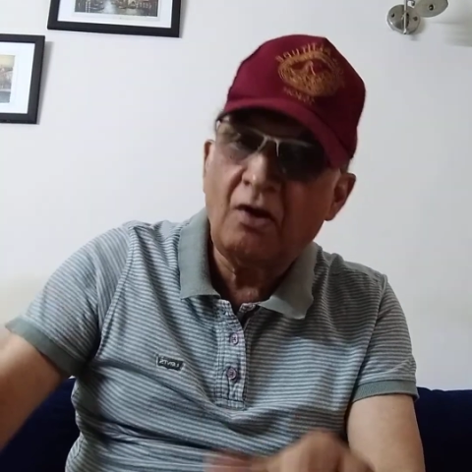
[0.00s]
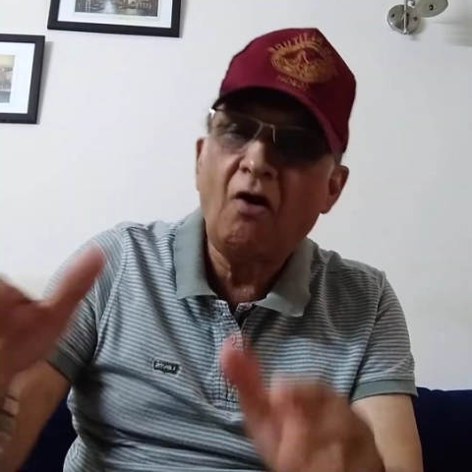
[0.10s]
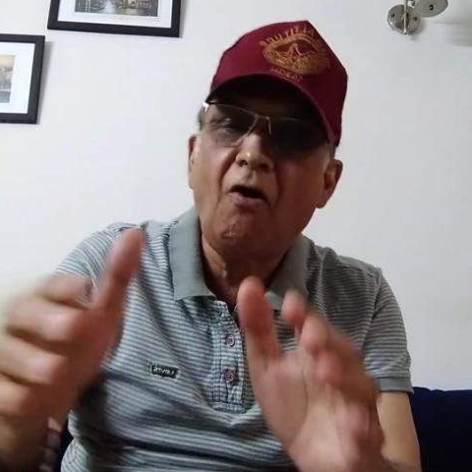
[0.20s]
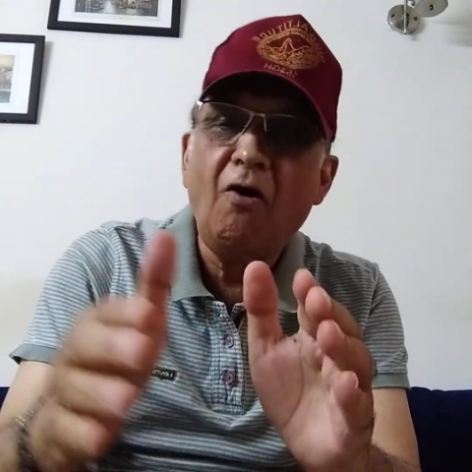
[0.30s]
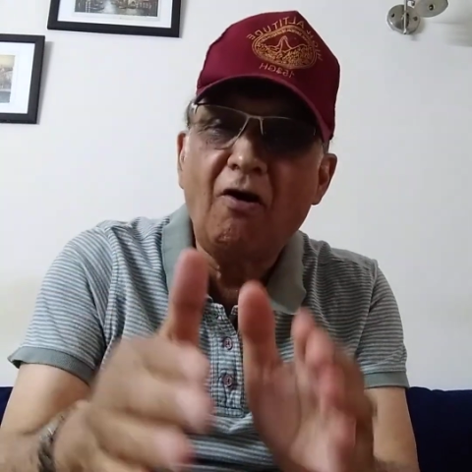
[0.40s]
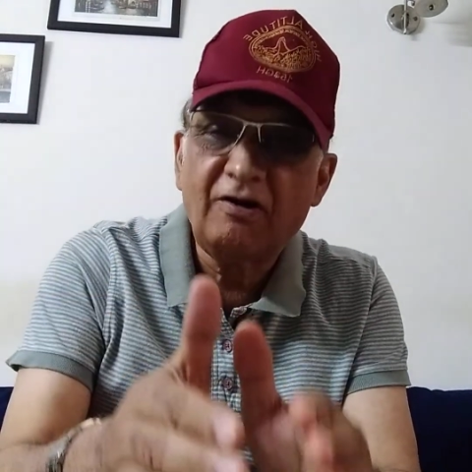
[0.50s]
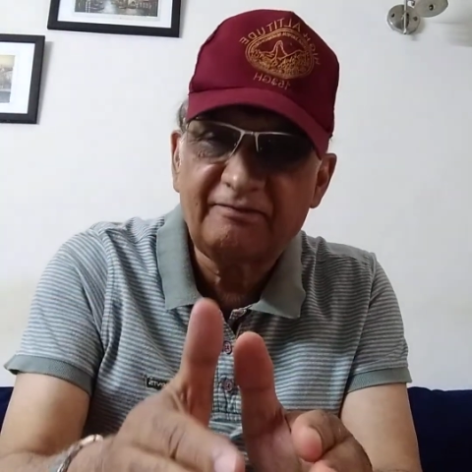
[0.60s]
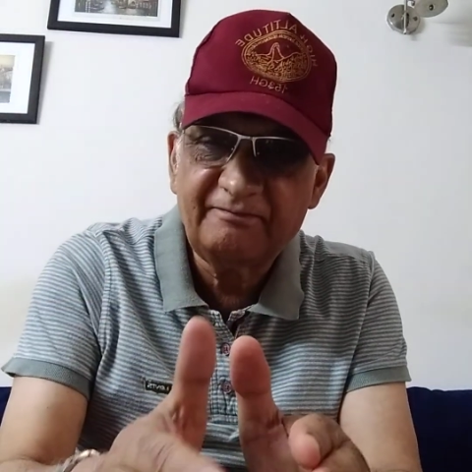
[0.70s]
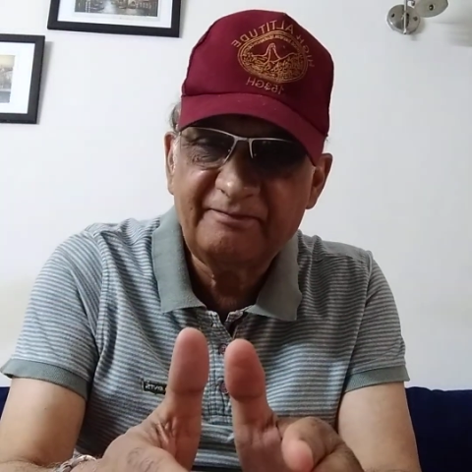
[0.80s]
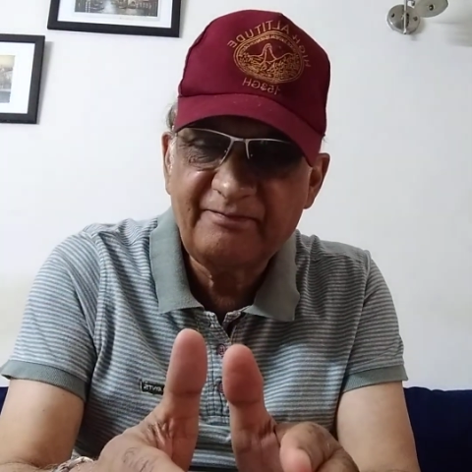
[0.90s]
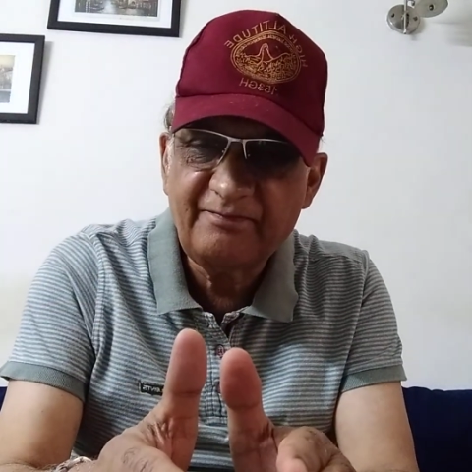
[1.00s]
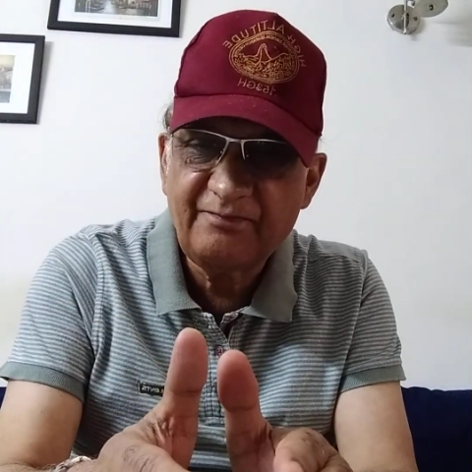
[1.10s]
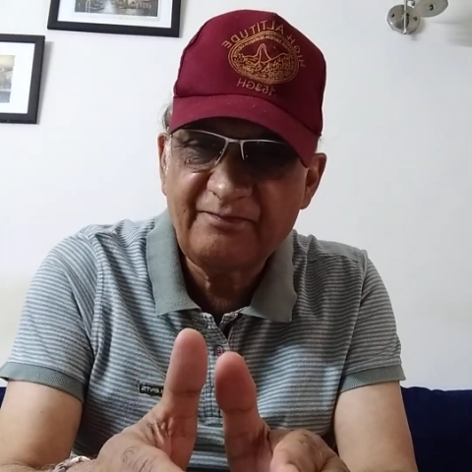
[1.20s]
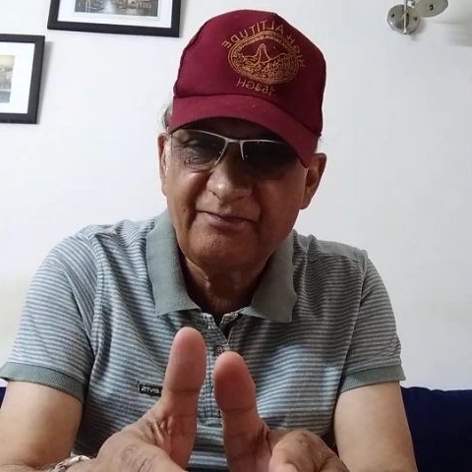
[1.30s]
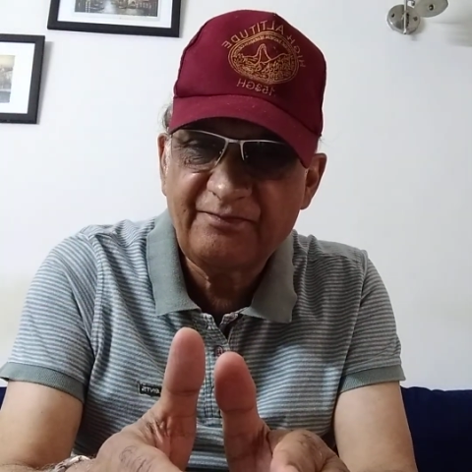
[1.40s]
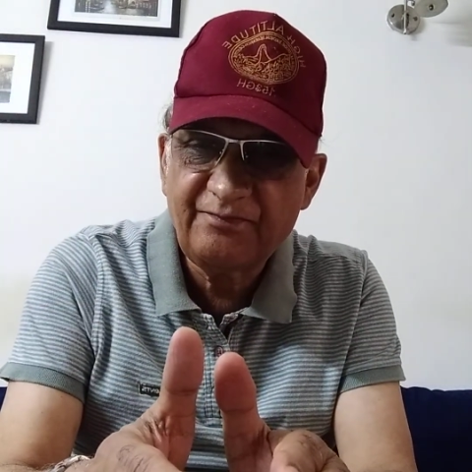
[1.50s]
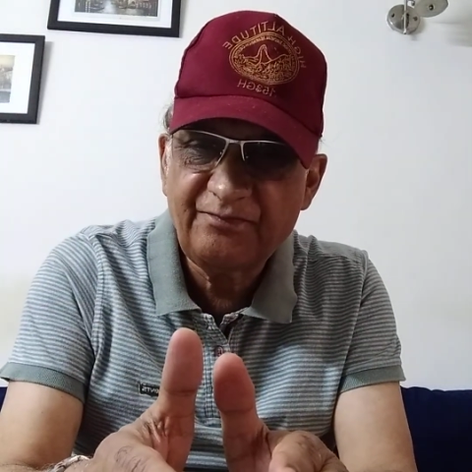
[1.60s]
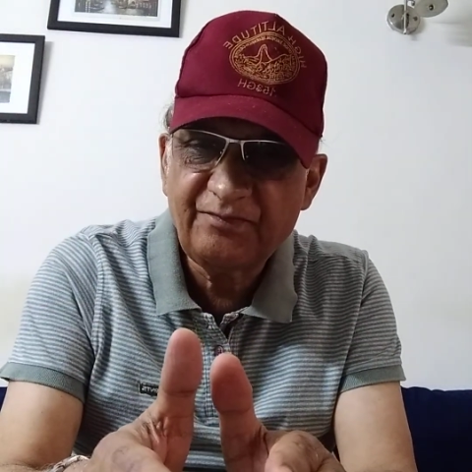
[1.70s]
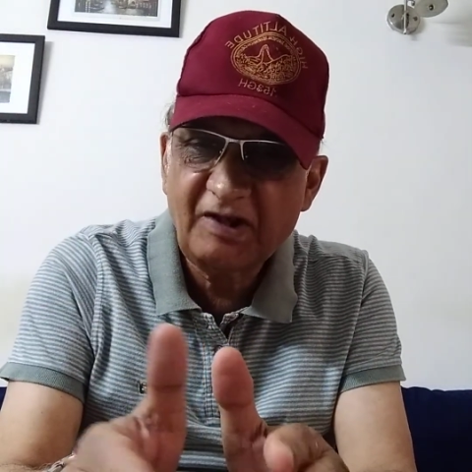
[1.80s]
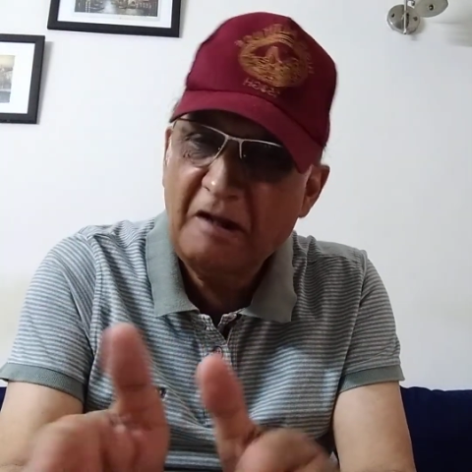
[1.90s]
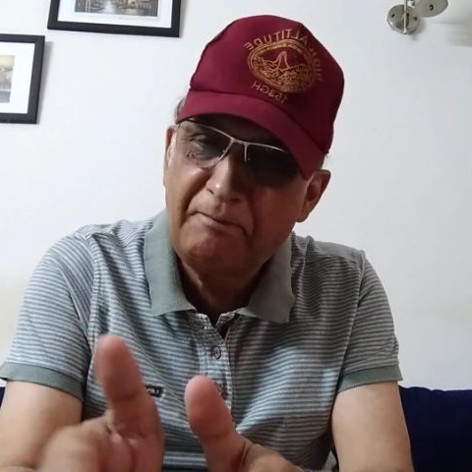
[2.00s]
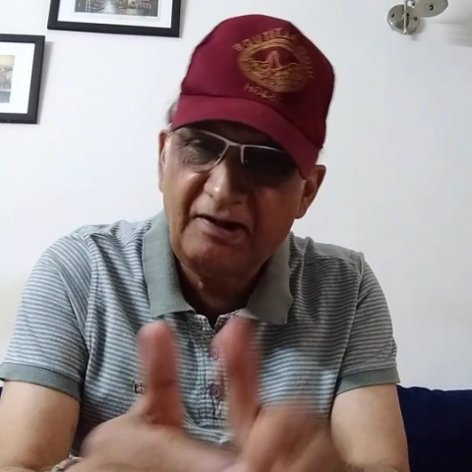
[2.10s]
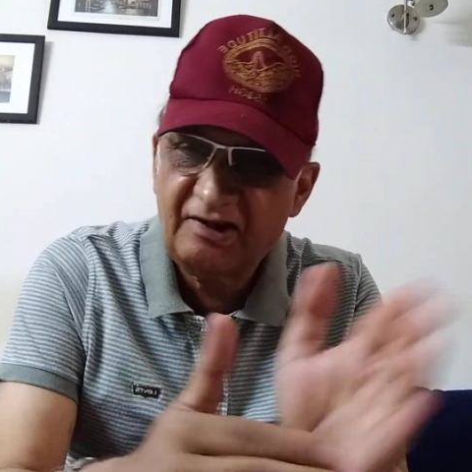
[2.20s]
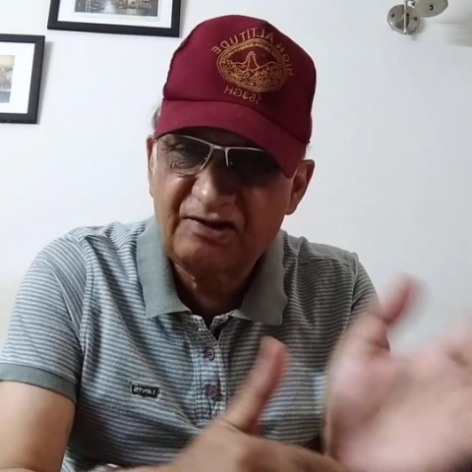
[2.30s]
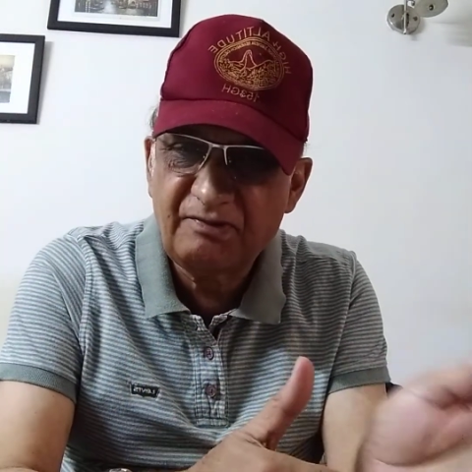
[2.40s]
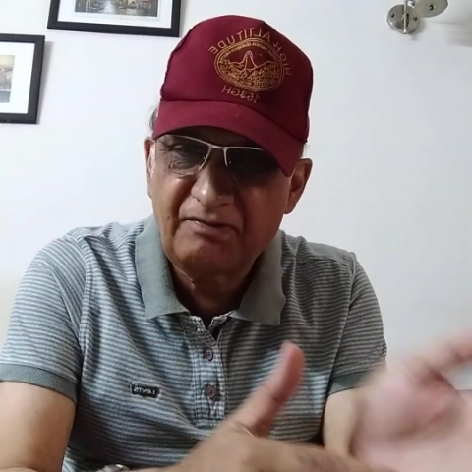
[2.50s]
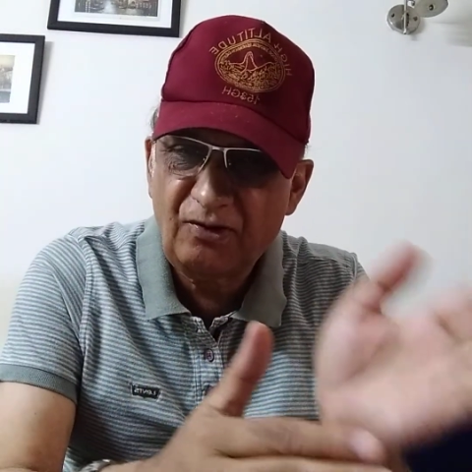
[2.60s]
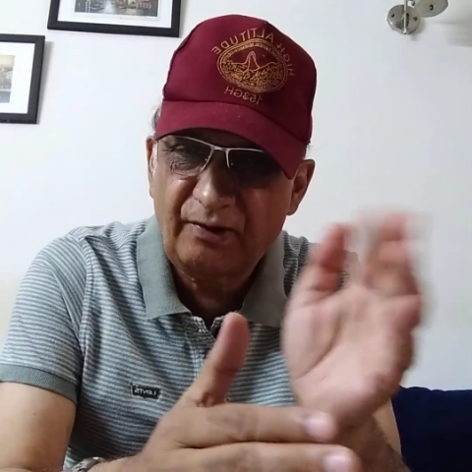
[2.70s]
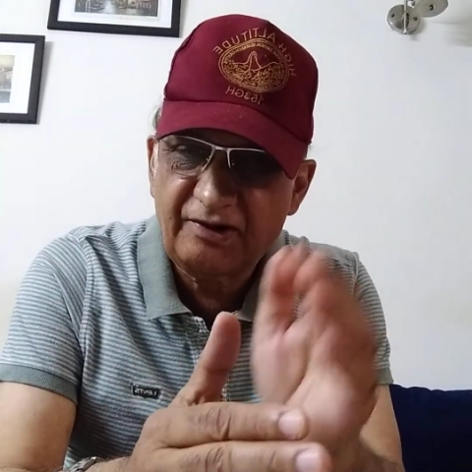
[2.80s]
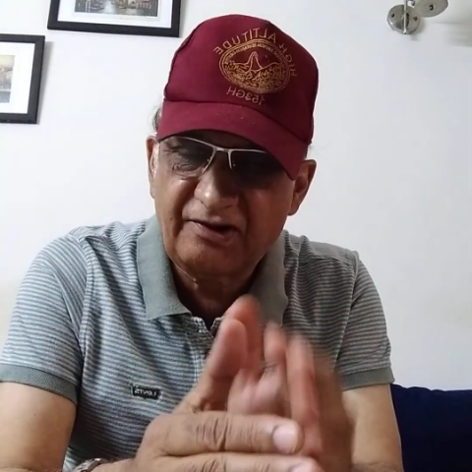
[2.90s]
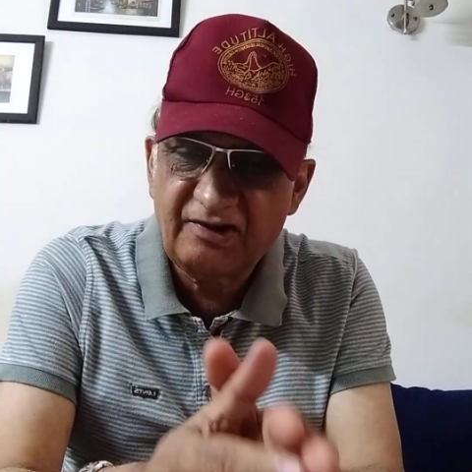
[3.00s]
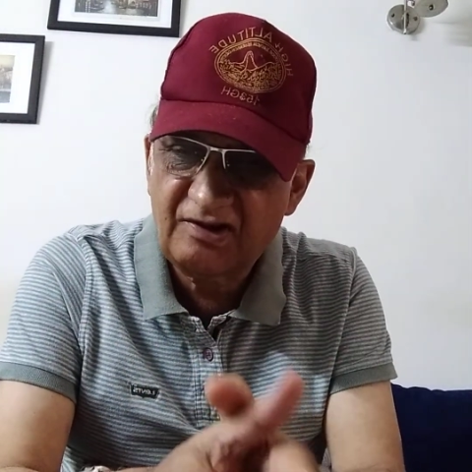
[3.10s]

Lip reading: or appendix may be located in